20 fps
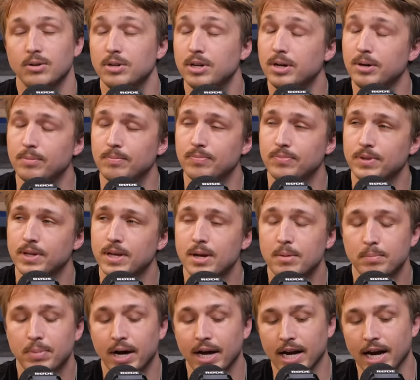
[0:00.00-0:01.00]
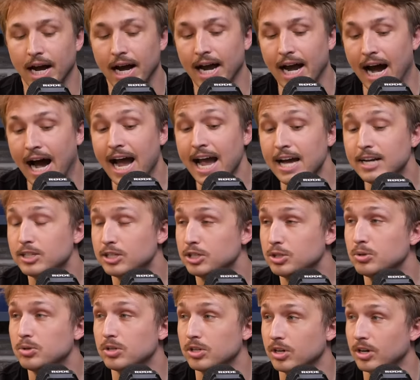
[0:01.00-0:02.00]
I don't know, but I, I had to
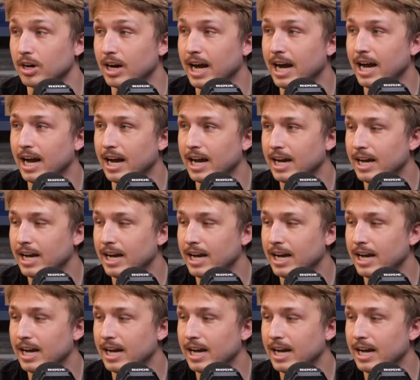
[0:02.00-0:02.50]
Google her. Yes,